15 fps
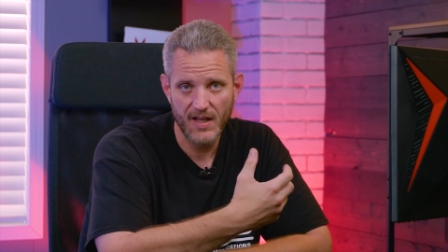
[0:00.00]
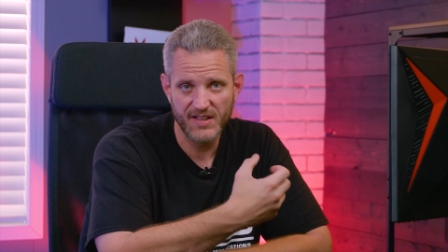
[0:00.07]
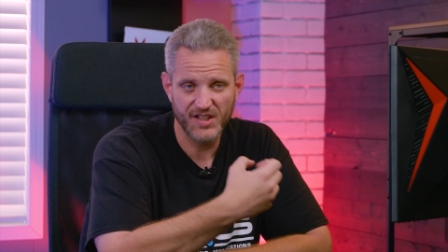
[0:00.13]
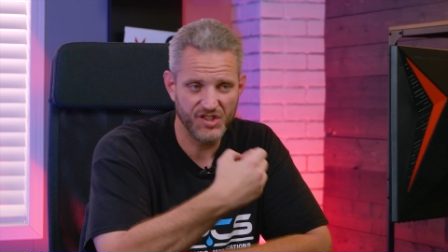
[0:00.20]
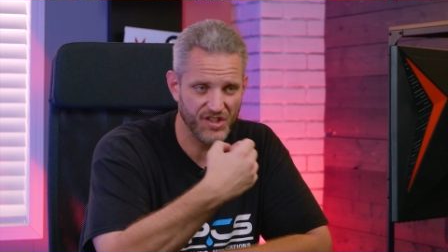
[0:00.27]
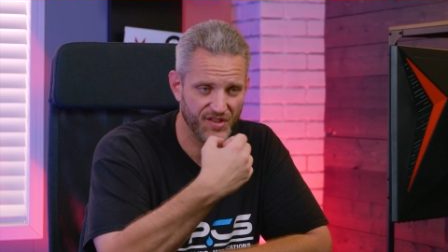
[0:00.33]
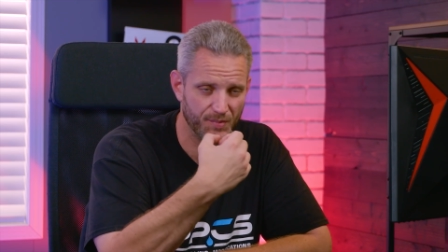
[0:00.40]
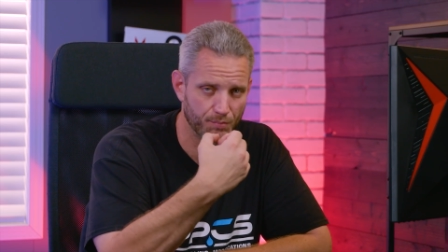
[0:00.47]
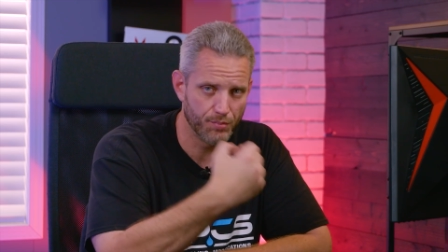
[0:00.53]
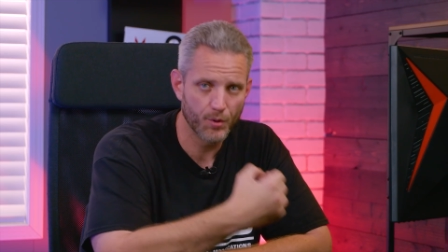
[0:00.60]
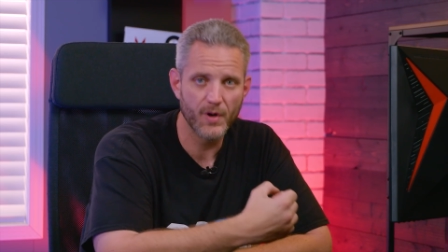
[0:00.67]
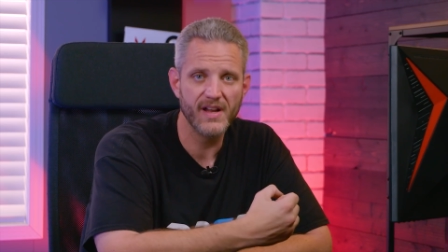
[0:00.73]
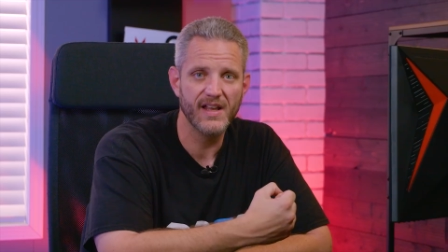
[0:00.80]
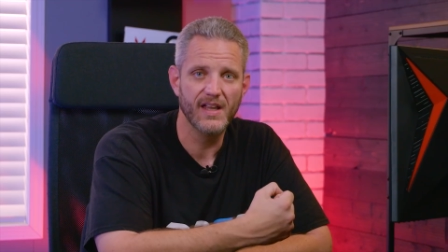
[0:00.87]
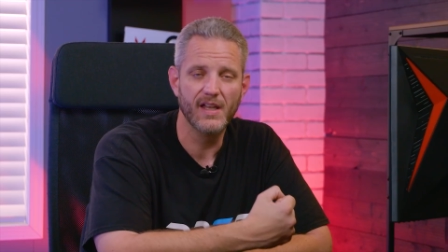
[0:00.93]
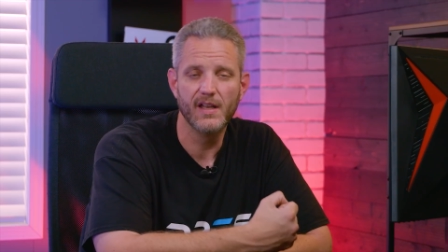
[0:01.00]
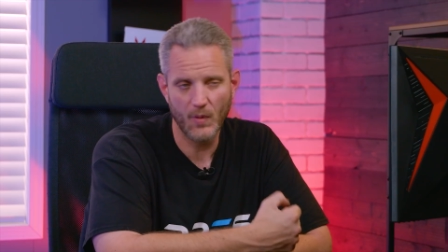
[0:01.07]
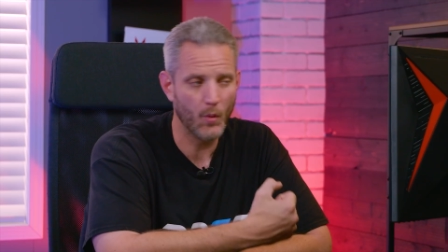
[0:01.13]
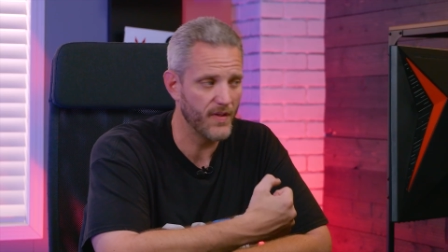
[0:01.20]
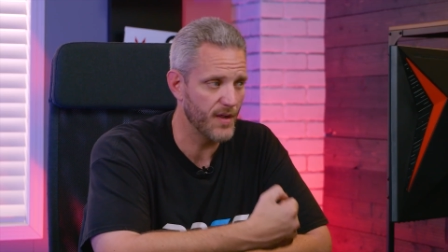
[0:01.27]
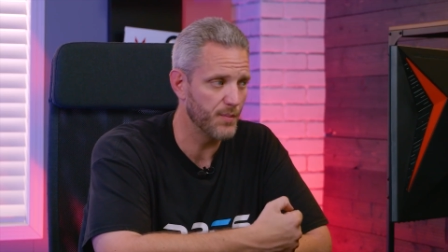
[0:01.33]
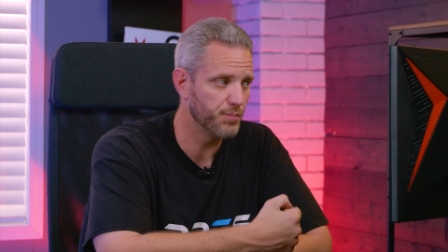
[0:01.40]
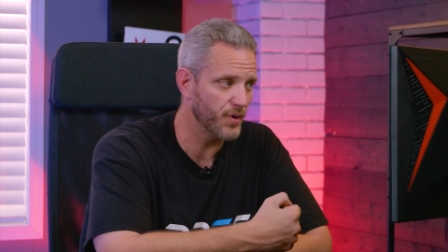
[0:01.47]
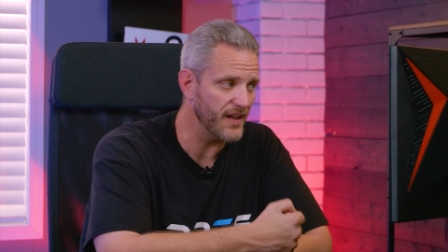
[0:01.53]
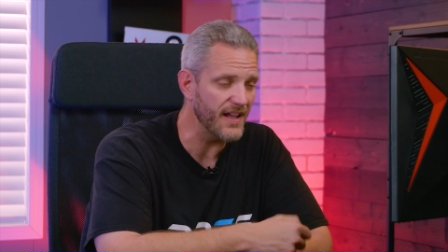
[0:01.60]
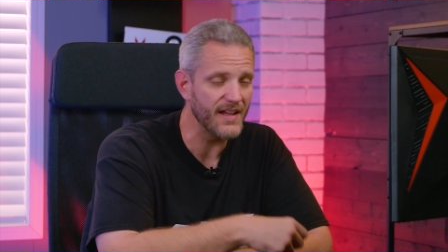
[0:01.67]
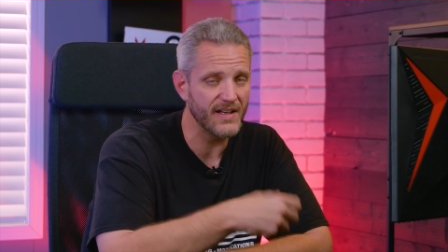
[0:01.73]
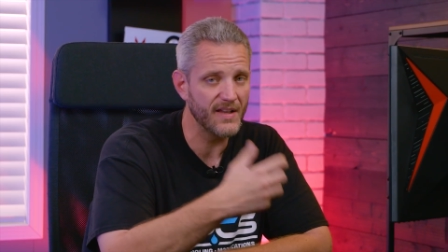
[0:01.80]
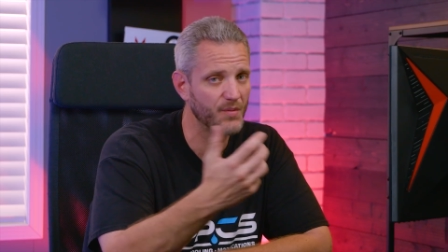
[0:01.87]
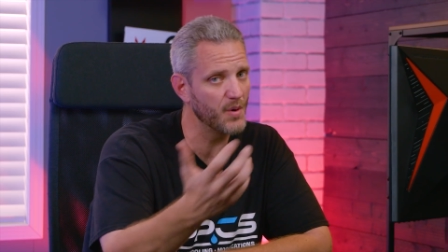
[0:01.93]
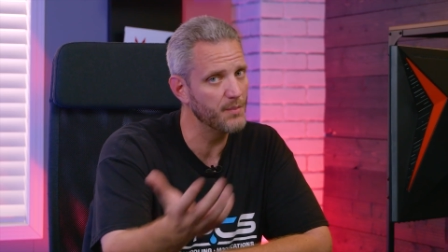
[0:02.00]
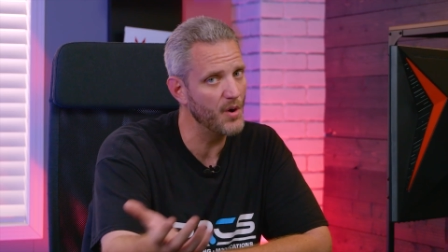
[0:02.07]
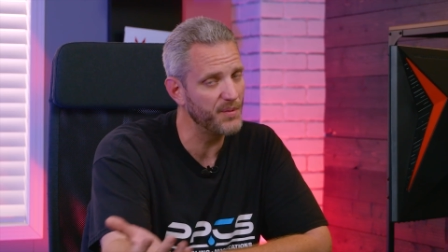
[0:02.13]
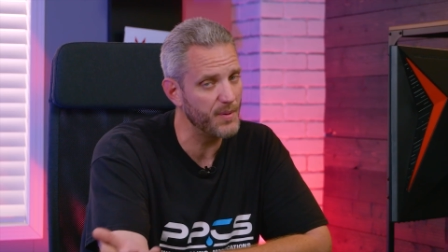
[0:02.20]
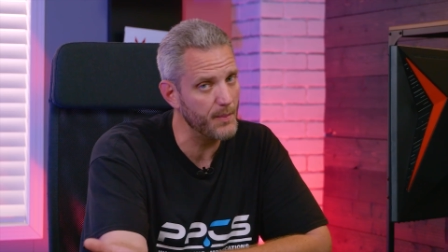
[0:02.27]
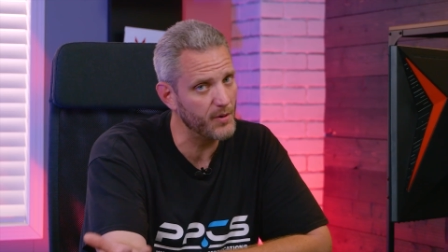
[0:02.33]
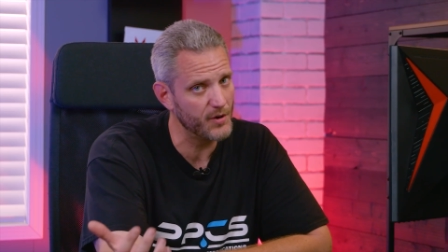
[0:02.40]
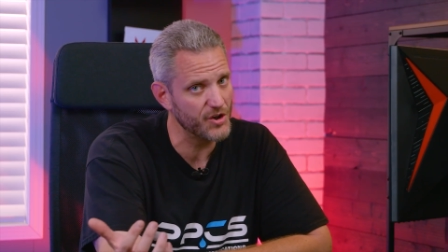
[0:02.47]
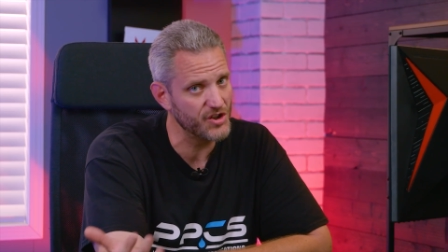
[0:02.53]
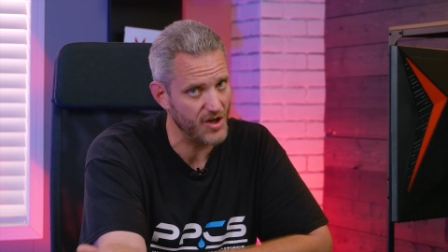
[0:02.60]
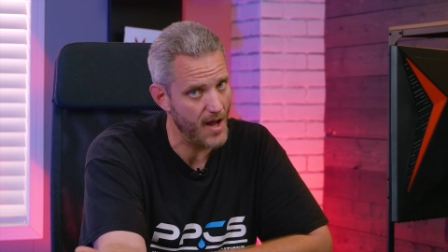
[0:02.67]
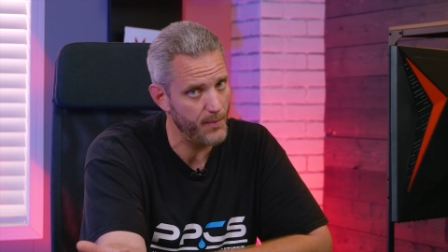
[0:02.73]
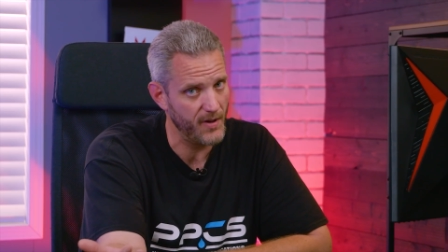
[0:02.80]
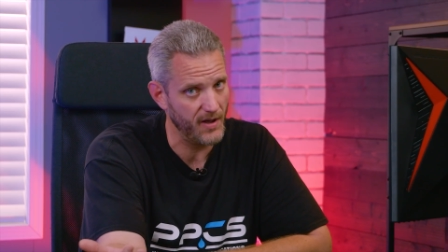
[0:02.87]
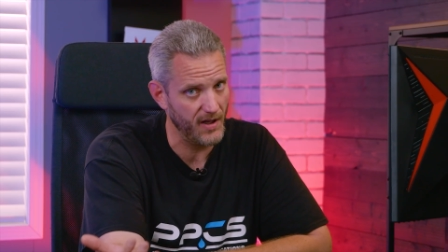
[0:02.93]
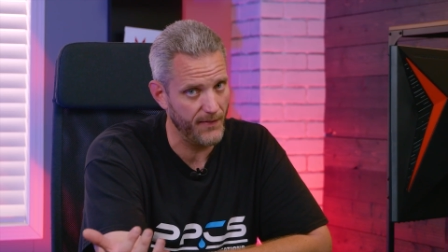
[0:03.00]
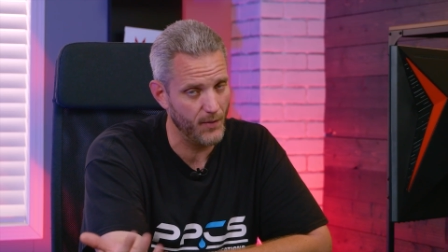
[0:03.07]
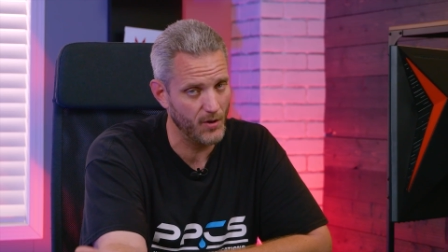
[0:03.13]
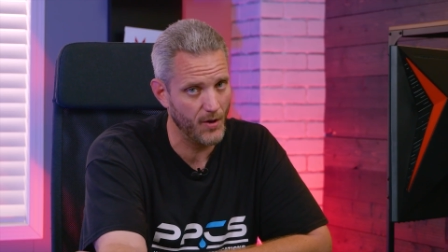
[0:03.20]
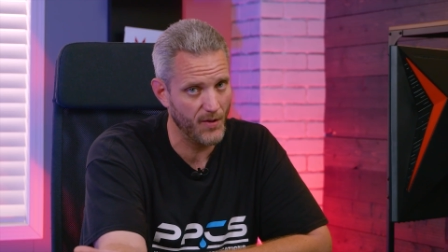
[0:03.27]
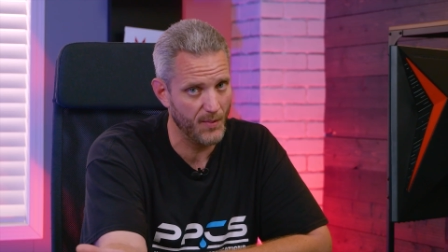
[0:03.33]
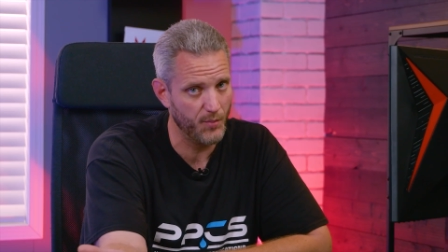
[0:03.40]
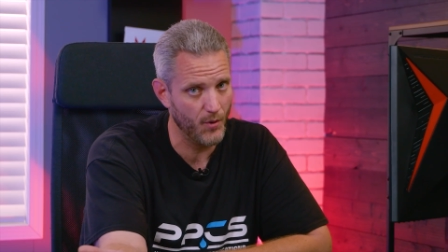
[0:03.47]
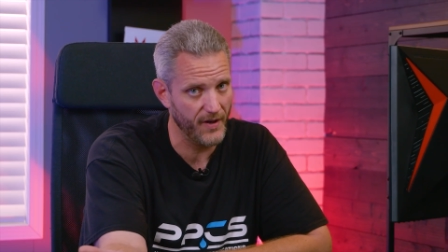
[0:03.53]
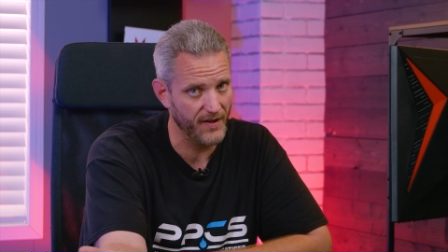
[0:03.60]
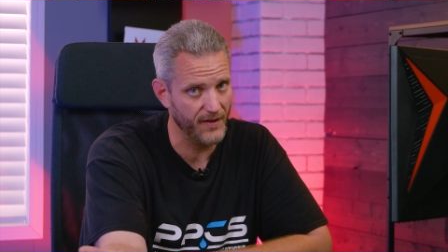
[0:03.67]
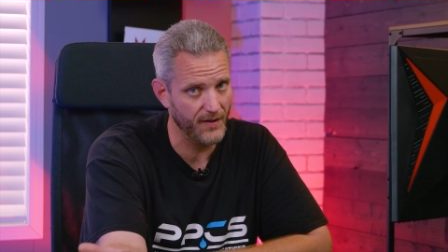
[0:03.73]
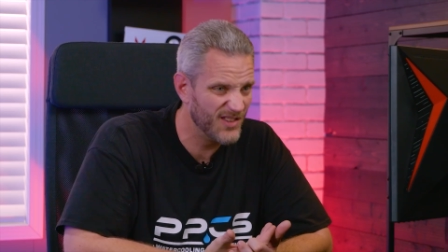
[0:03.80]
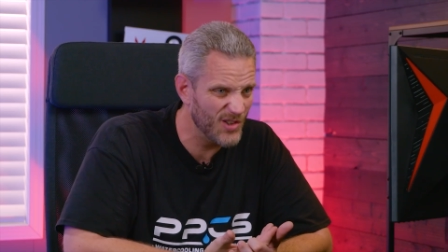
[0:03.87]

to just bring it. But where they're bringing it is where most people are shopping, if you want to know the point.